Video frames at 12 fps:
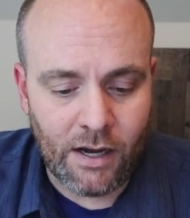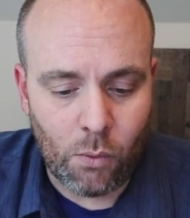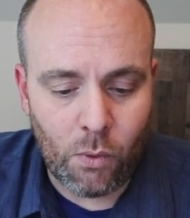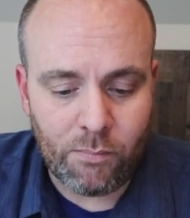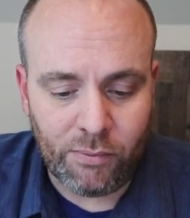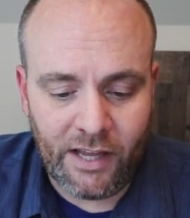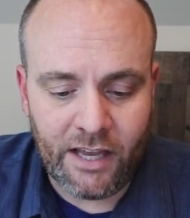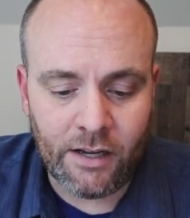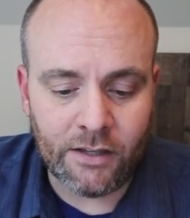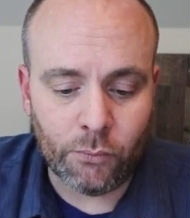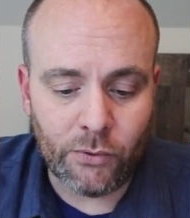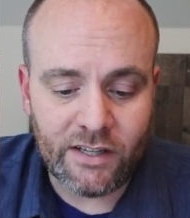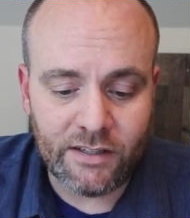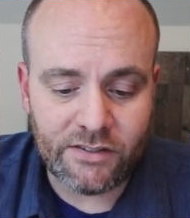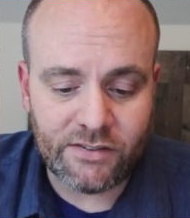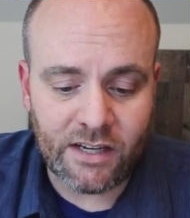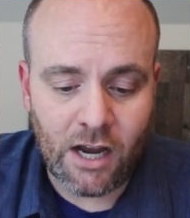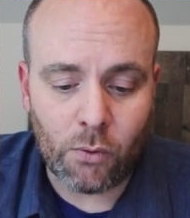We plan on
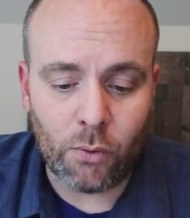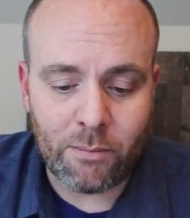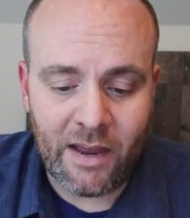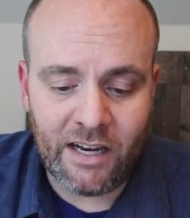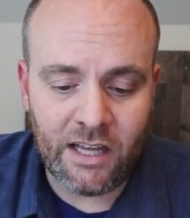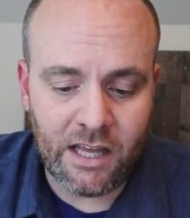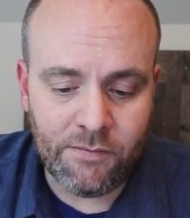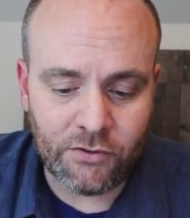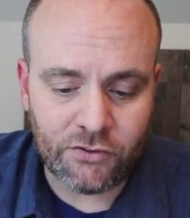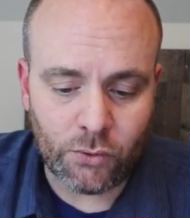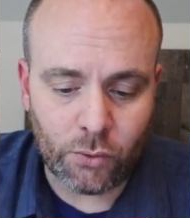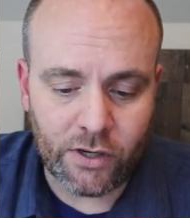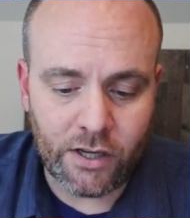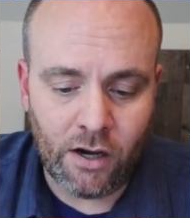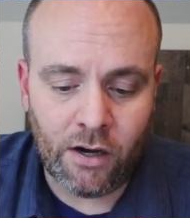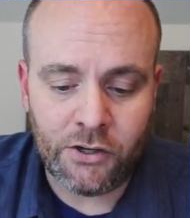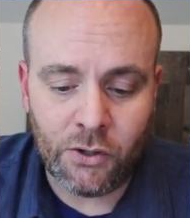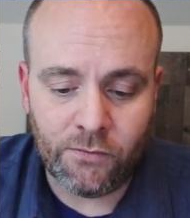relisting our remaining inventory
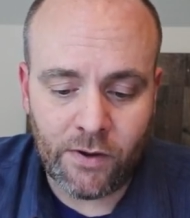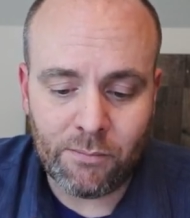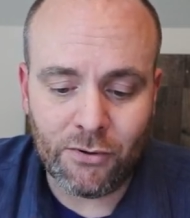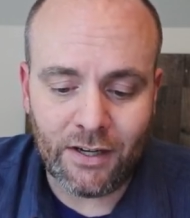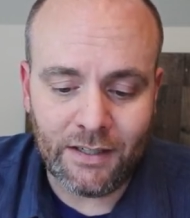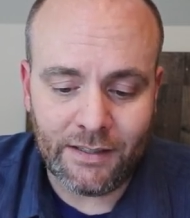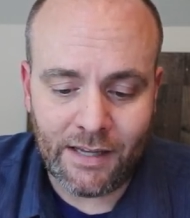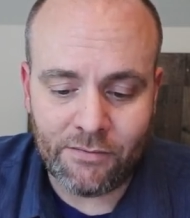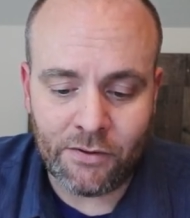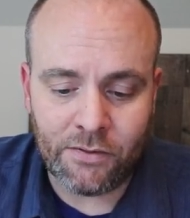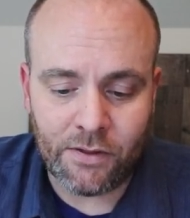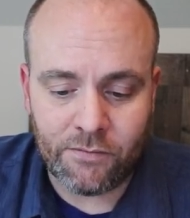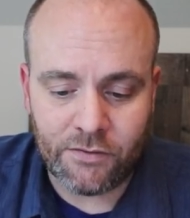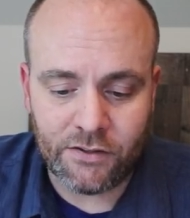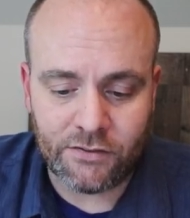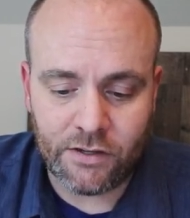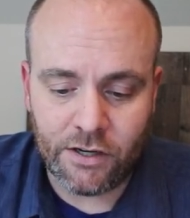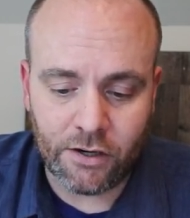on November 11th of
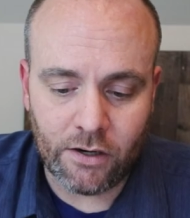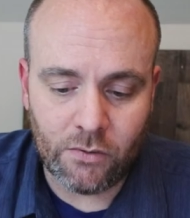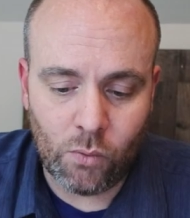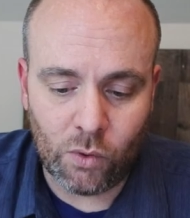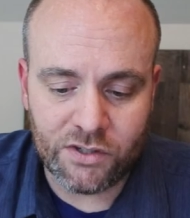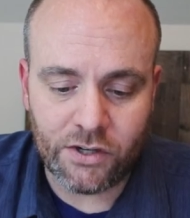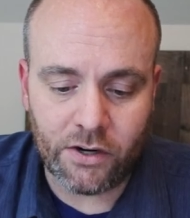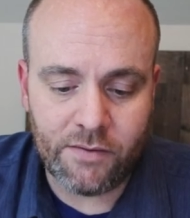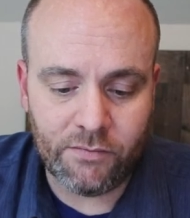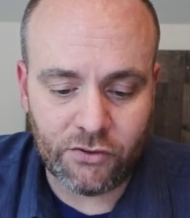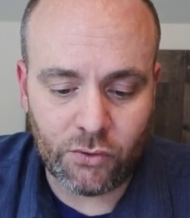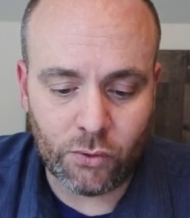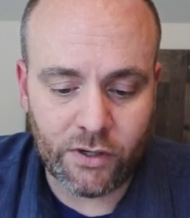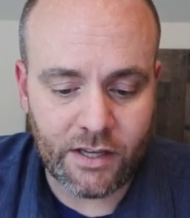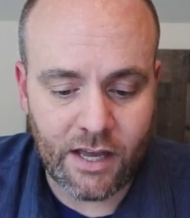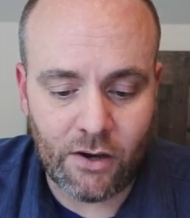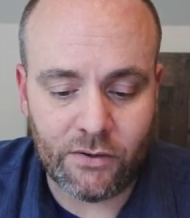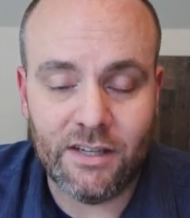this year, once our inventory
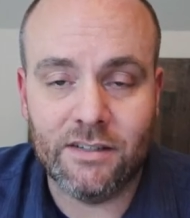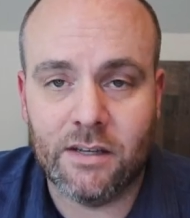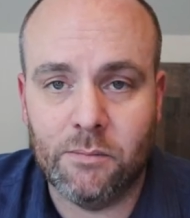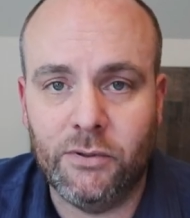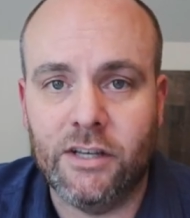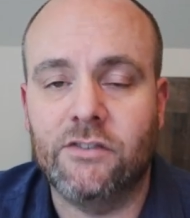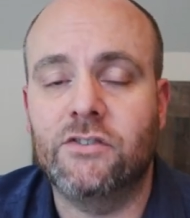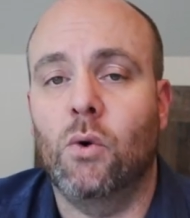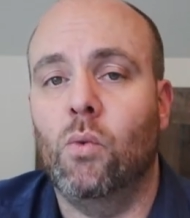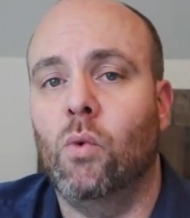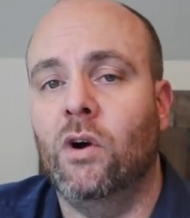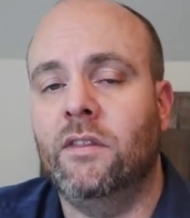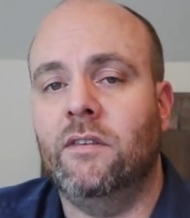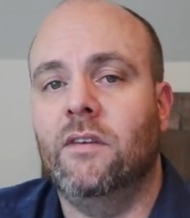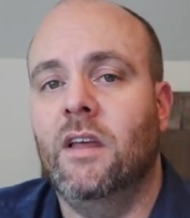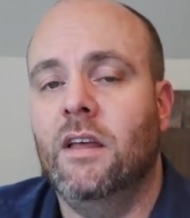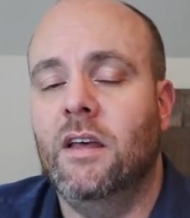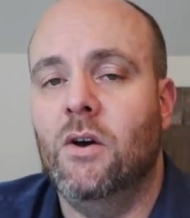count is complete. So
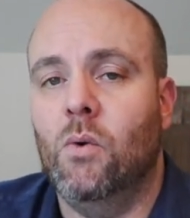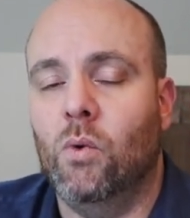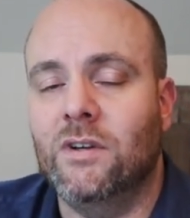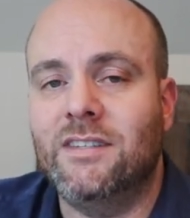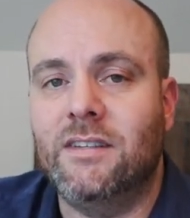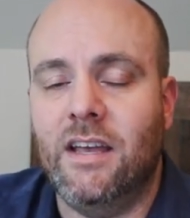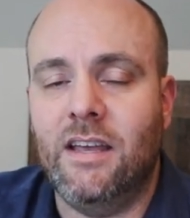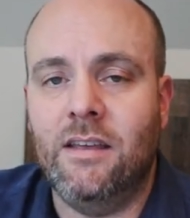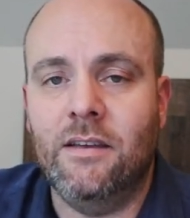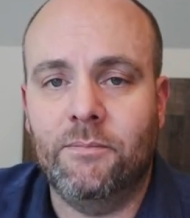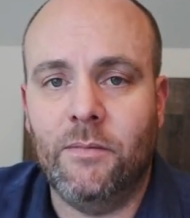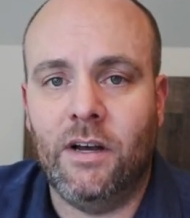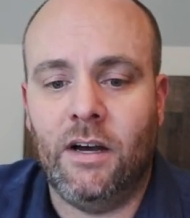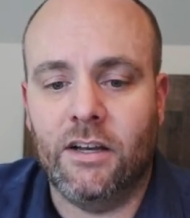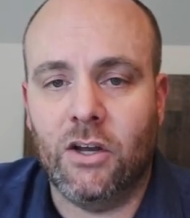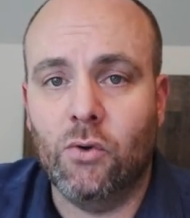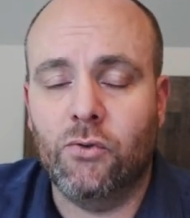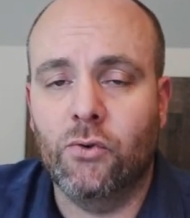once they
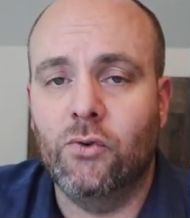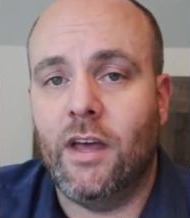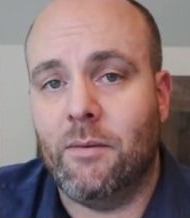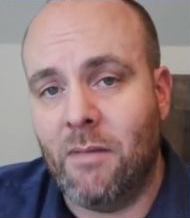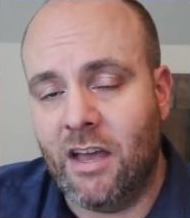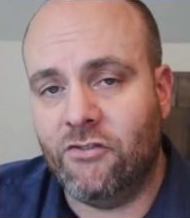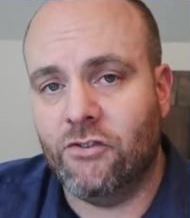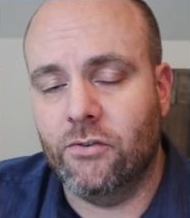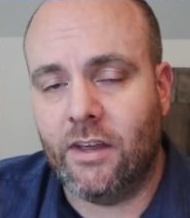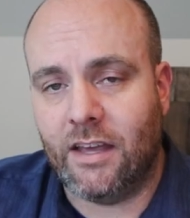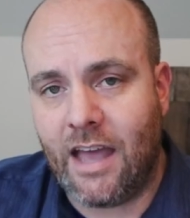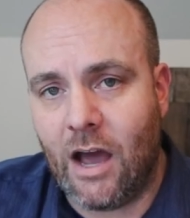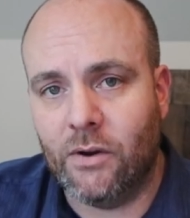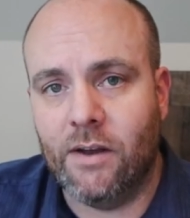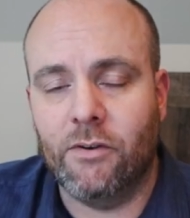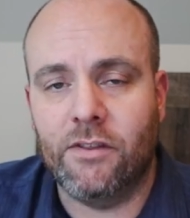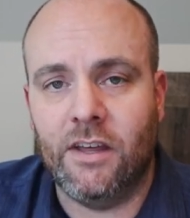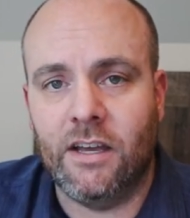go through, they make sure they count
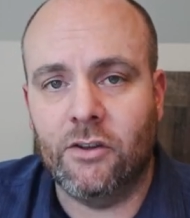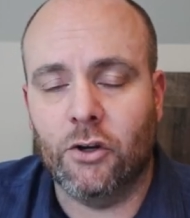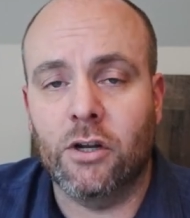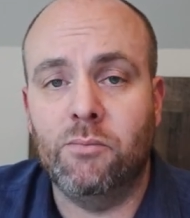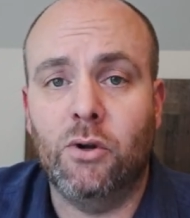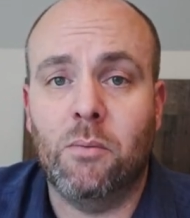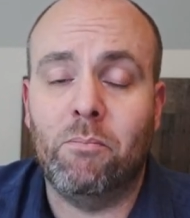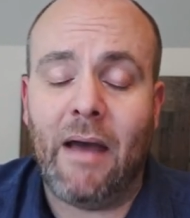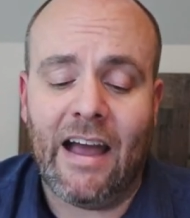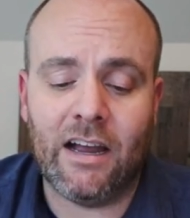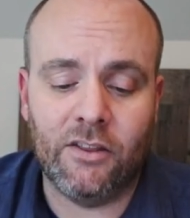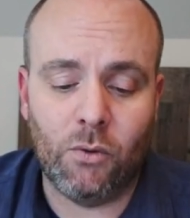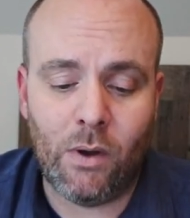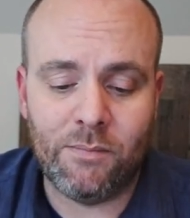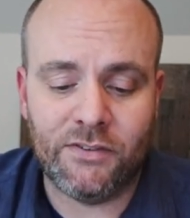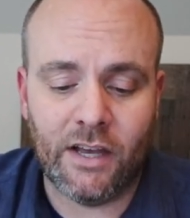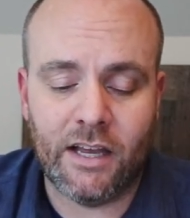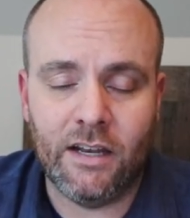everything, they're gonna put them back on the
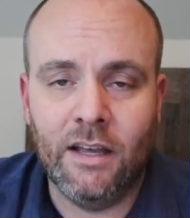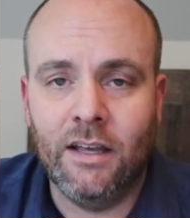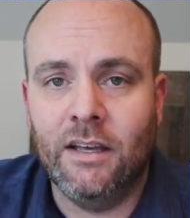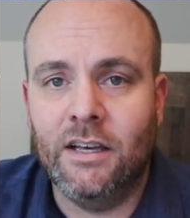website.